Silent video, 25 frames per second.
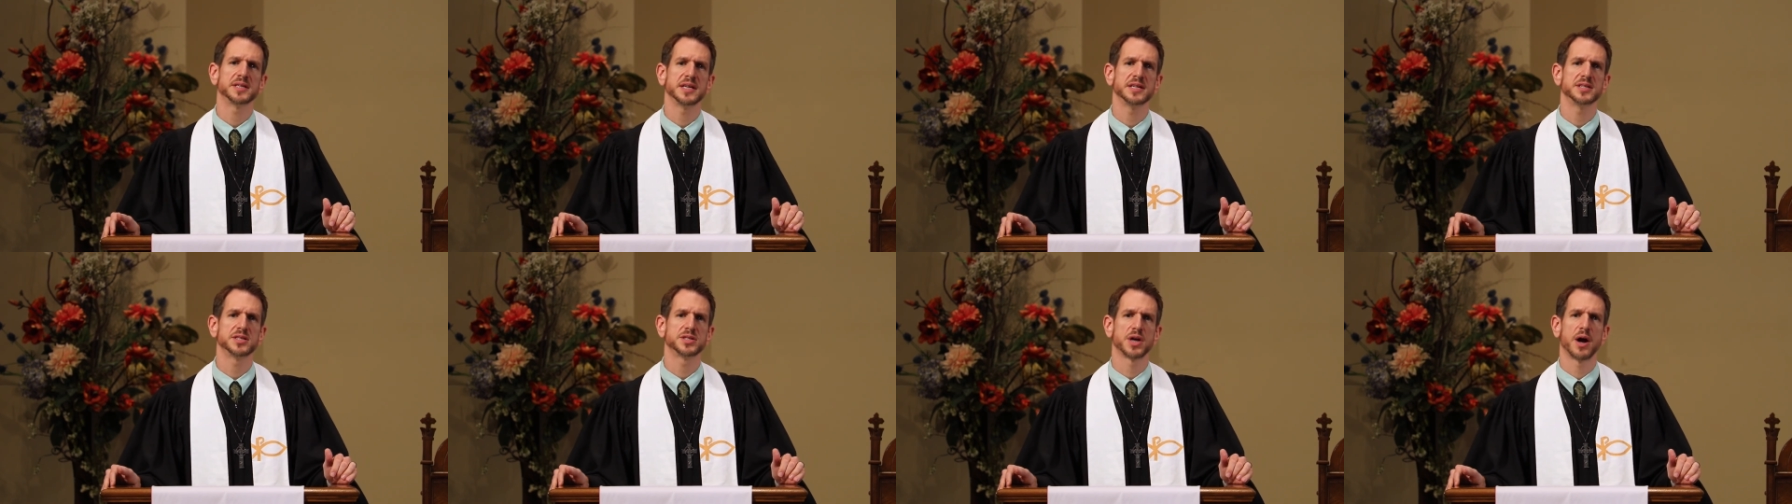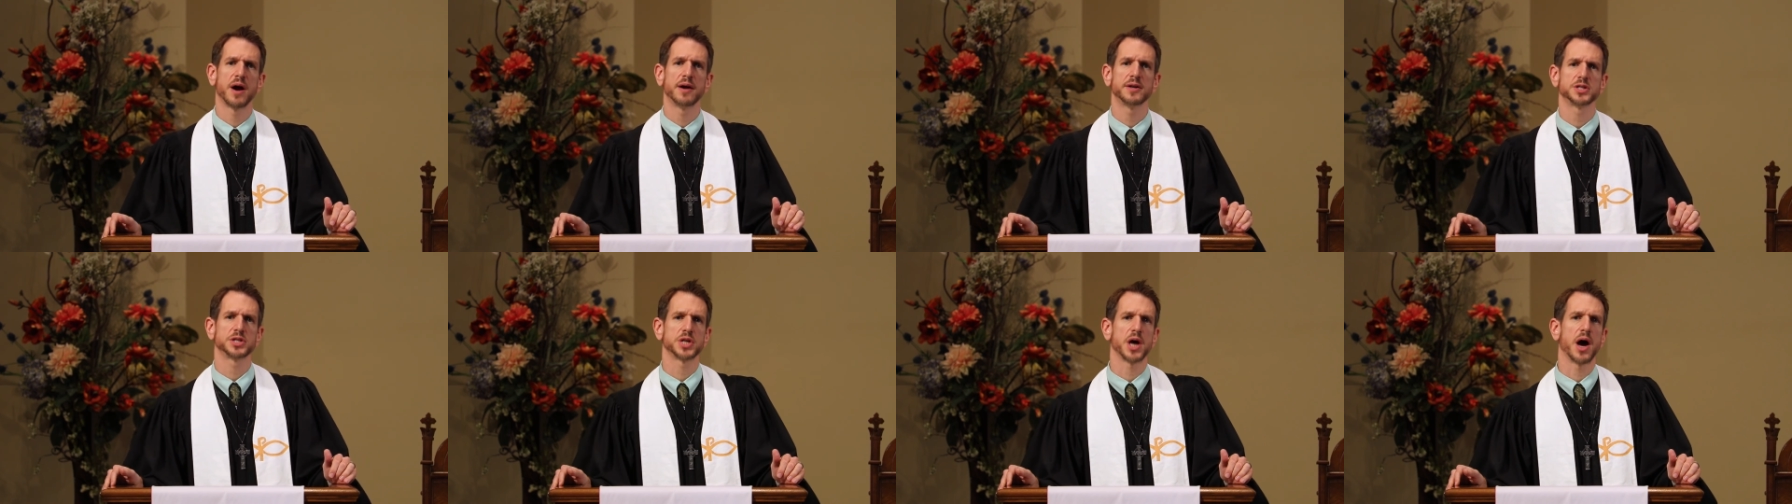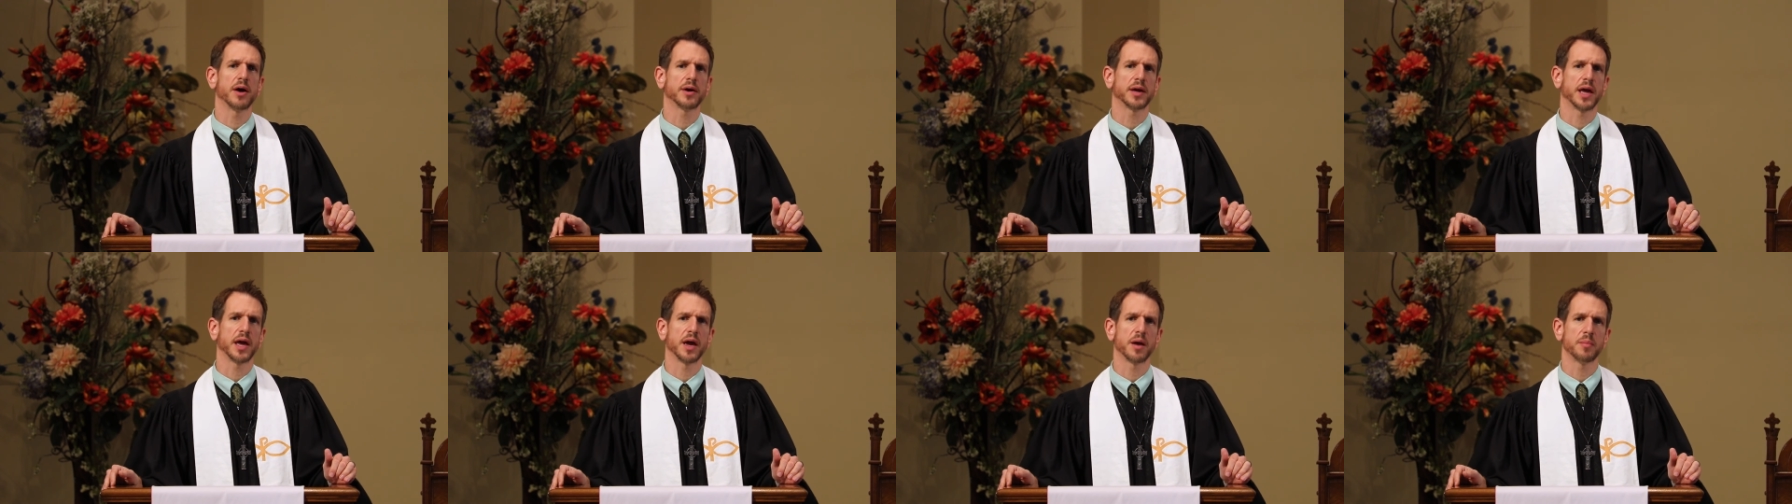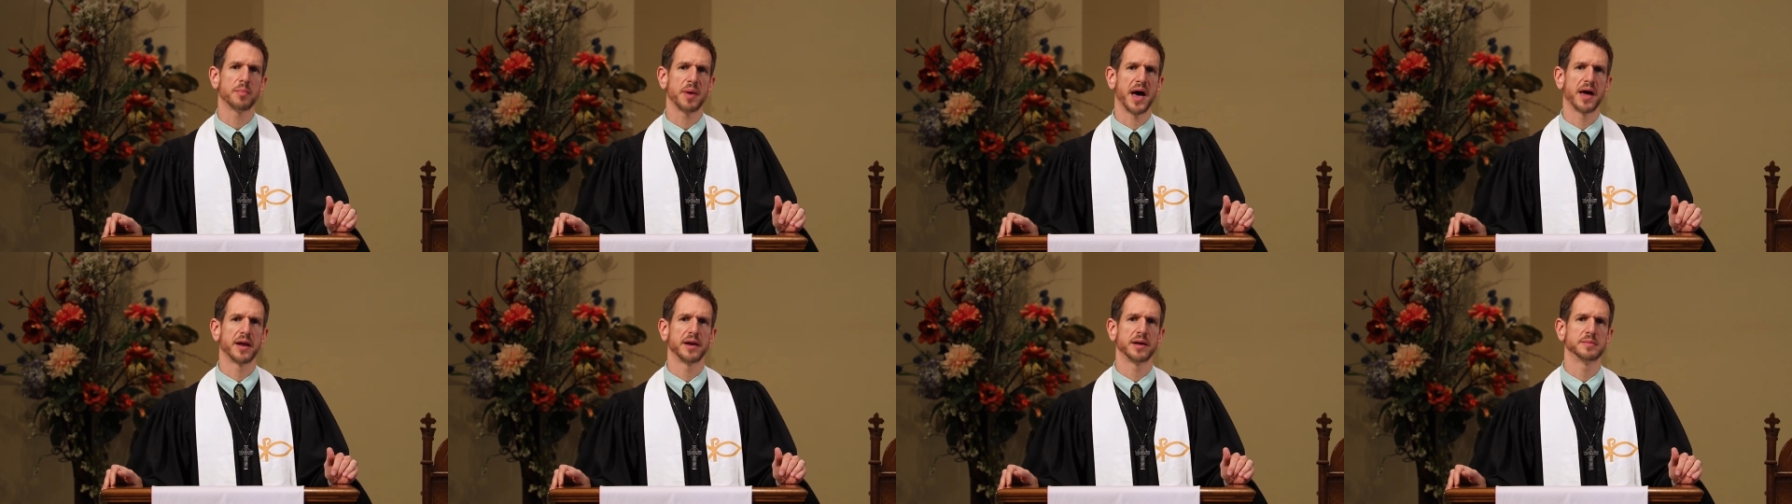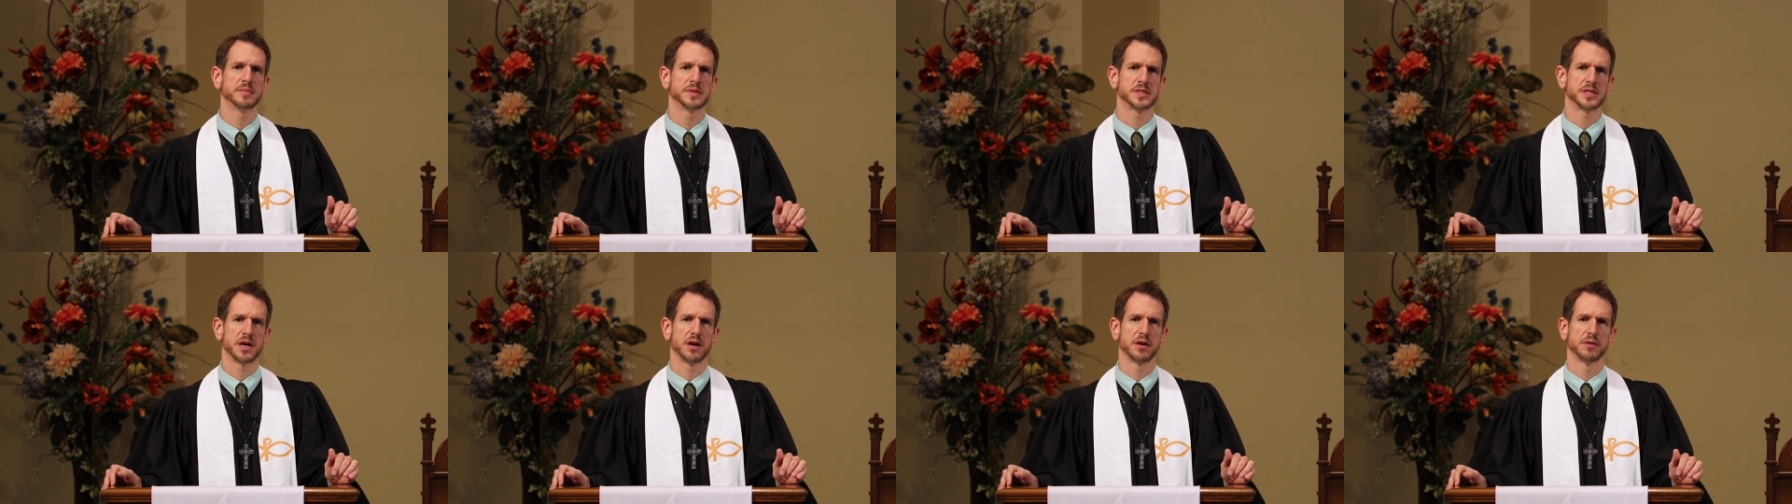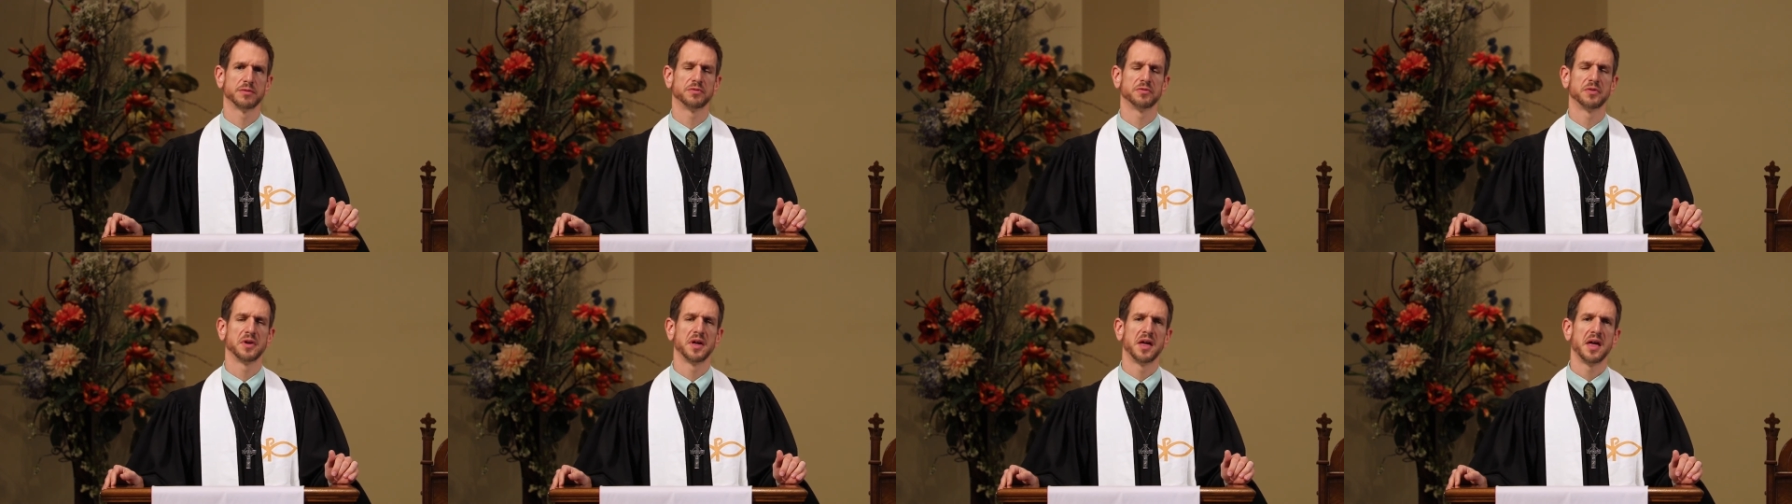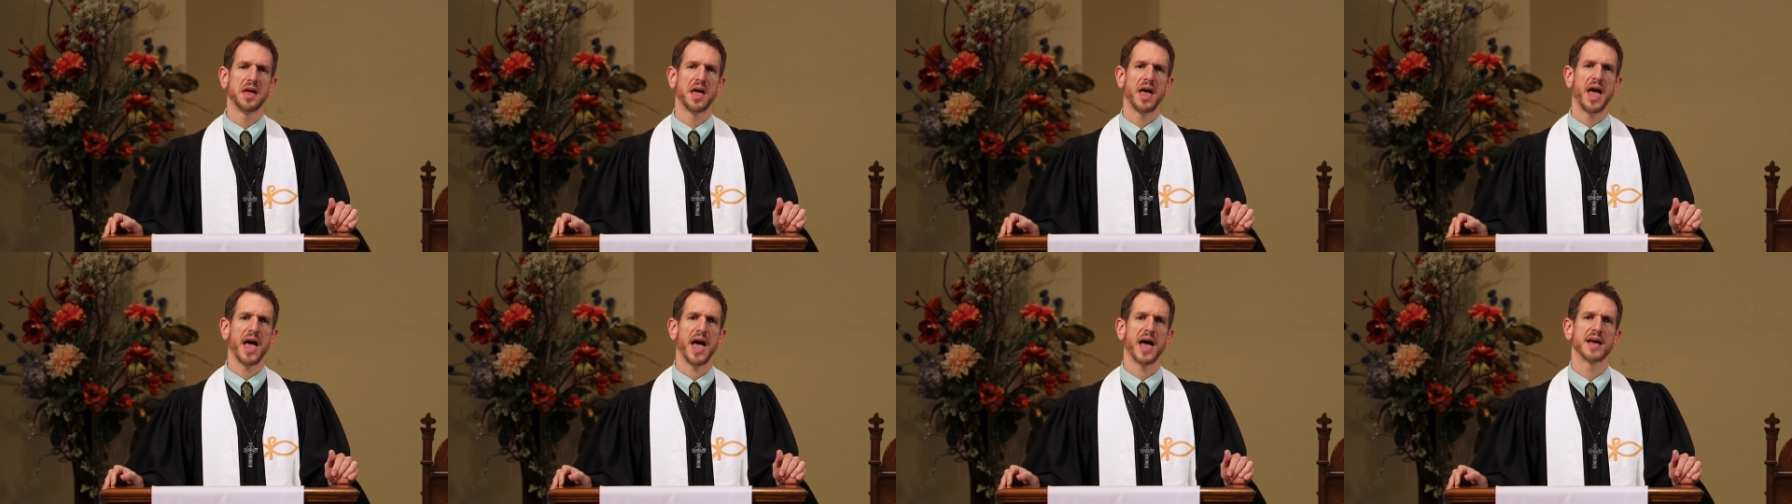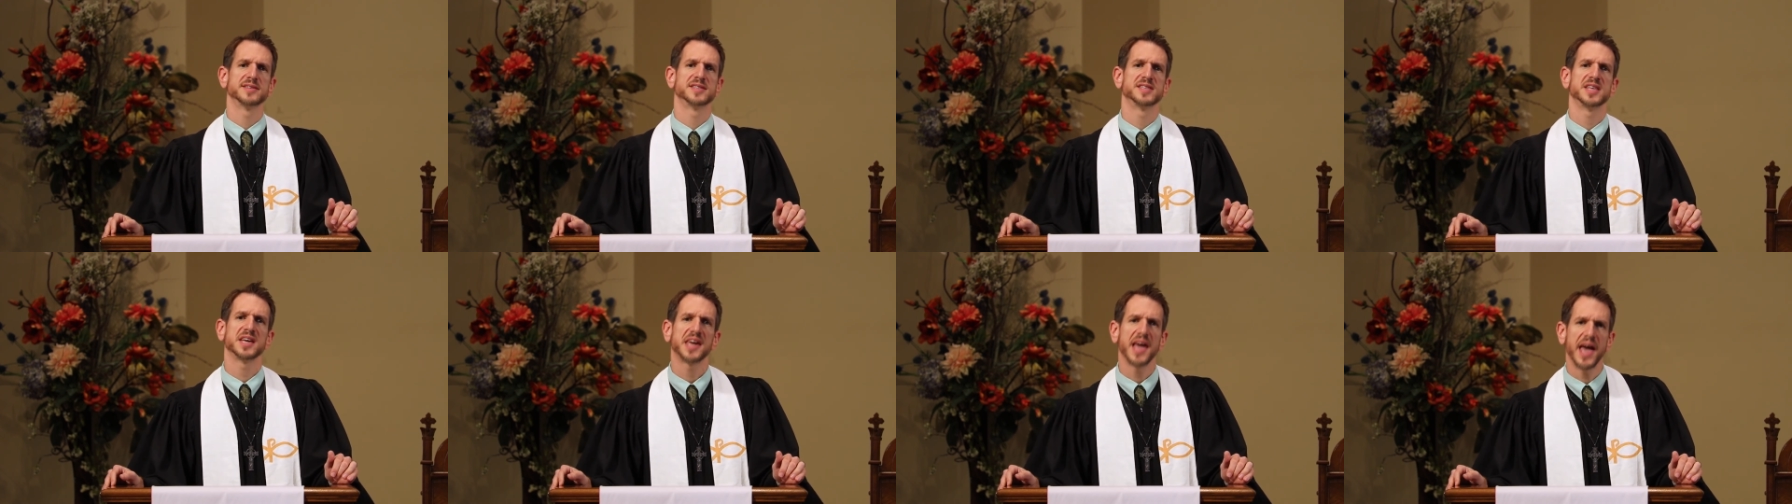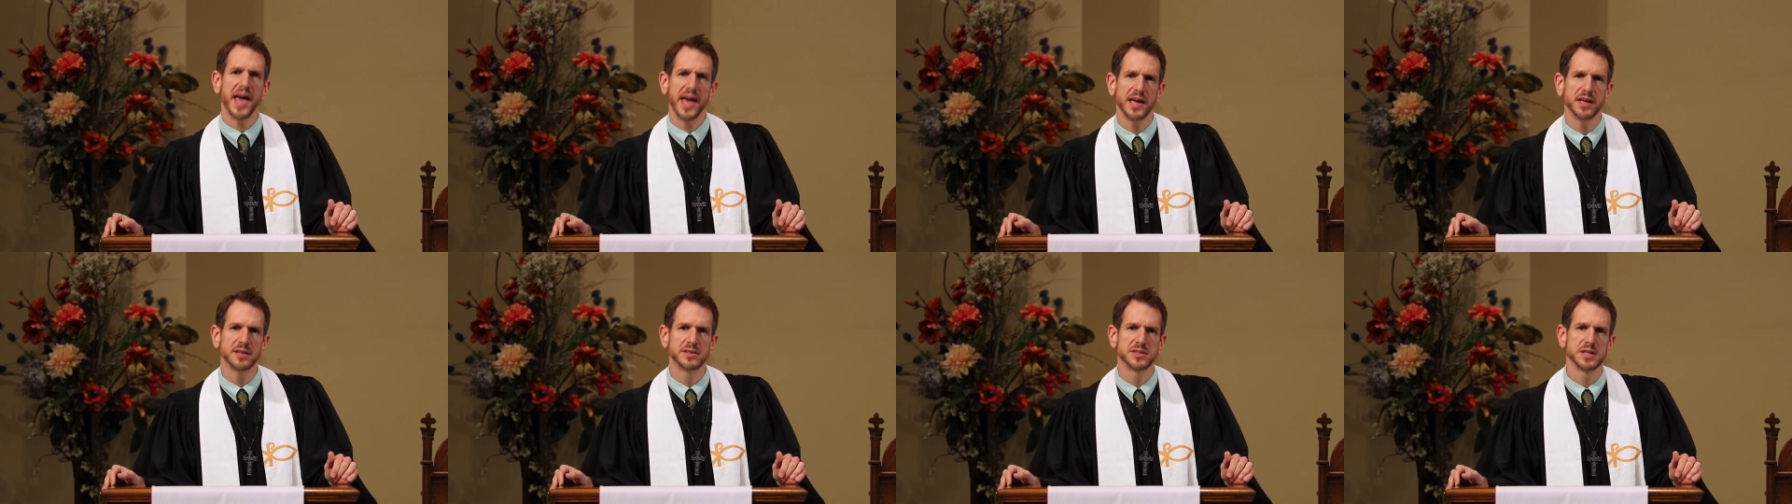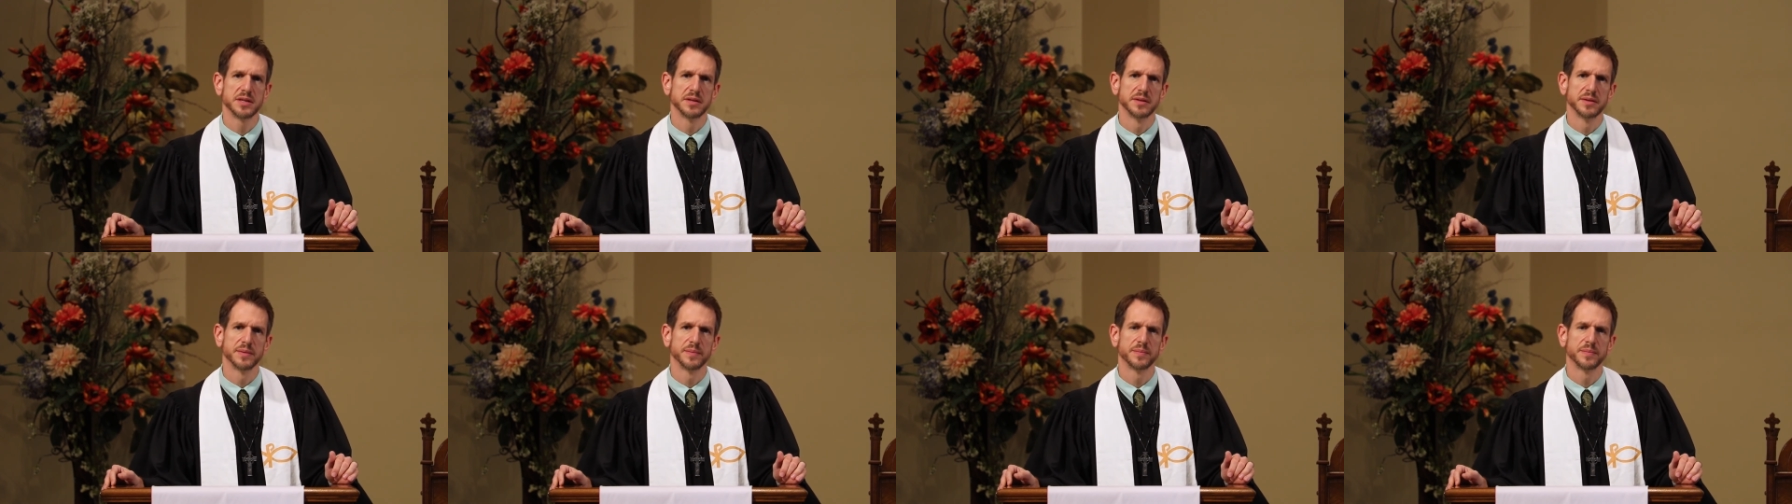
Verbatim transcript: he starts talking about himself as the gate.